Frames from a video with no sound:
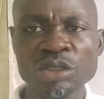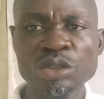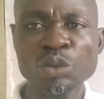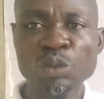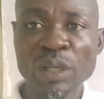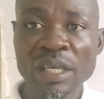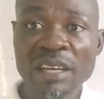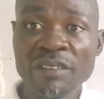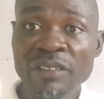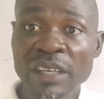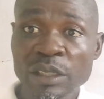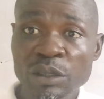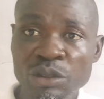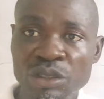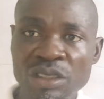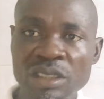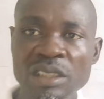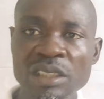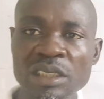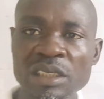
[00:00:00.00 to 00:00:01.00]
So whenever you
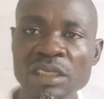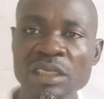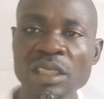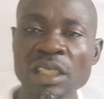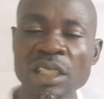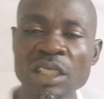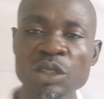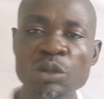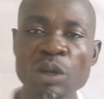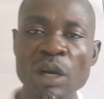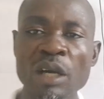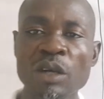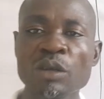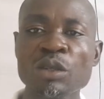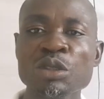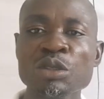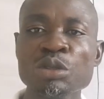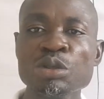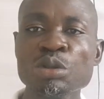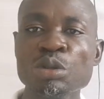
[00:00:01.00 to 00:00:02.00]
see it, you are
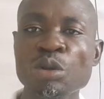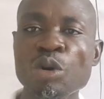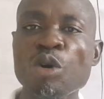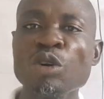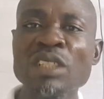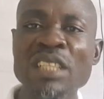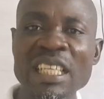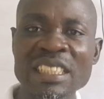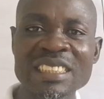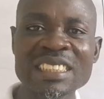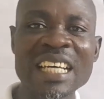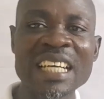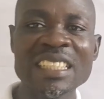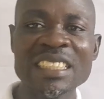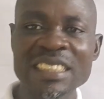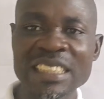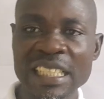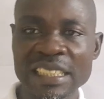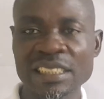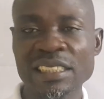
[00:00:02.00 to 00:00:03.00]
going to
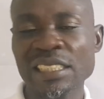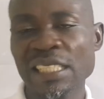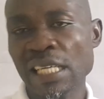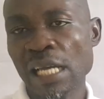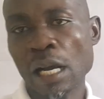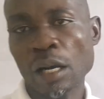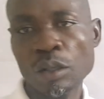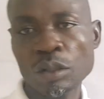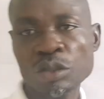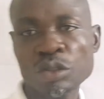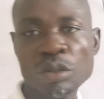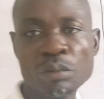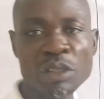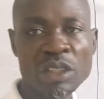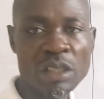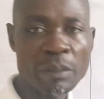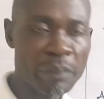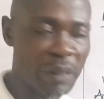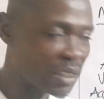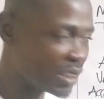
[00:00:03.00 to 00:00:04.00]
understand, yes, they are going to
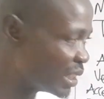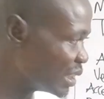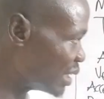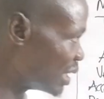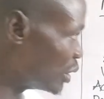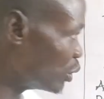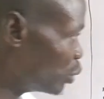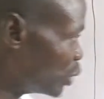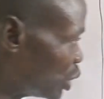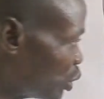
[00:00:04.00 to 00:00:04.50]
be represented